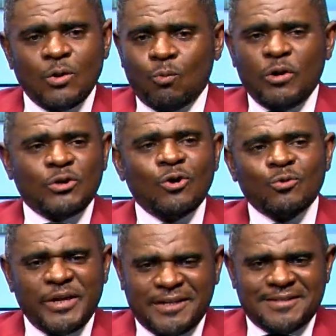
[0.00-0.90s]
We don't
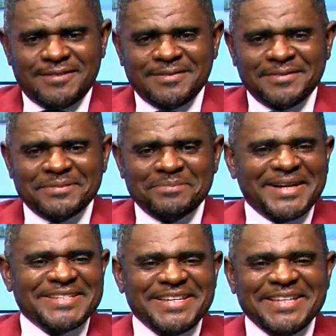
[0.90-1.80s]
read
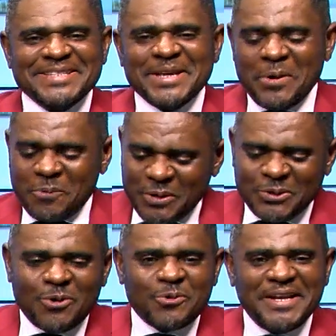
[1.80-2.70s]
magazines. We
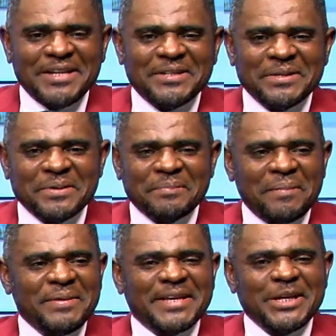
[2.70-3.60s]
don't read
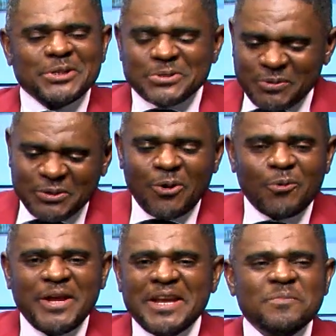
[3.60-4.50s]
publications. We don't
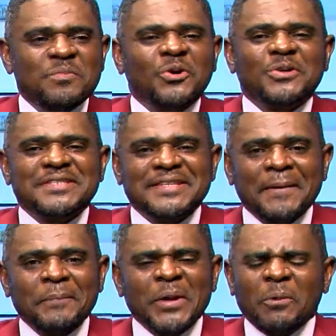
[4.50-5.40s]
read books.
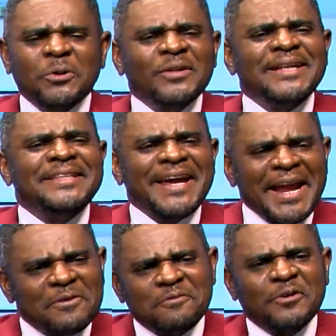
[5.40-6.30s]
We don't
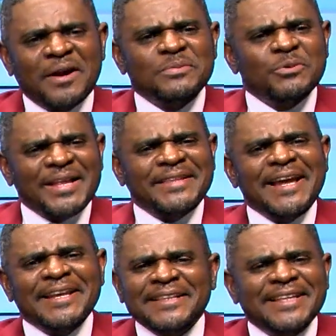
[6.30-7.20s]
attend forums. We
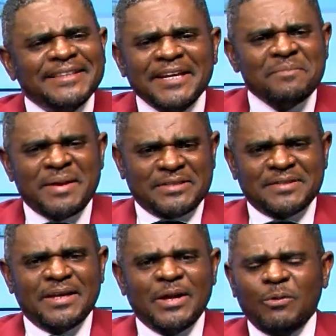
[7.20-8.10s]
attend entertainment.
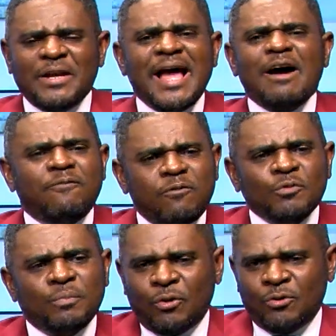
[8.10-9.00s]
We love
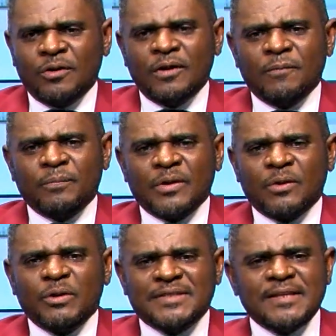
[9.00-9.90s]
football.
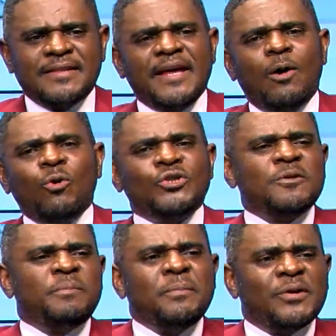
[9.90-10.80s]
We sit there watching
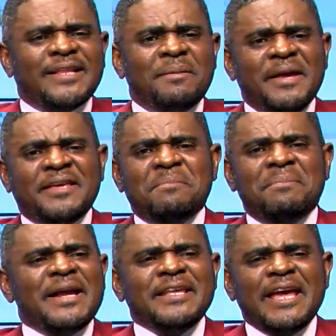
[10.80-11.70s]
people that are making
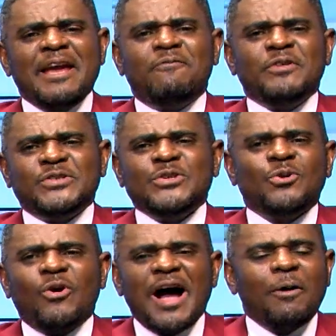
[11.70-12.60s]
money every
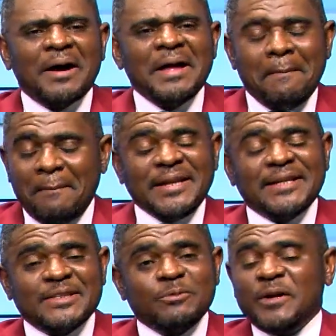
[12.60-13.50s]
single hour, money
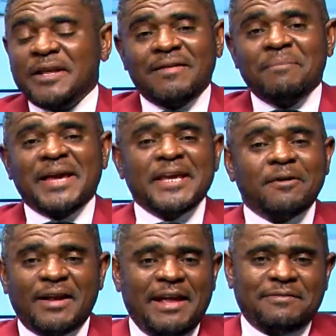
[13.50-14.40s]
that we'll never make in
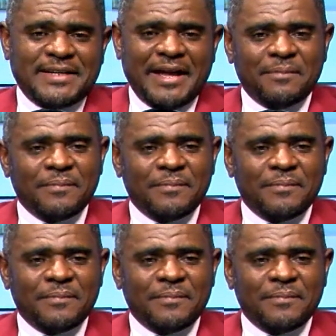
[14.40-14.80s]
our lifetime.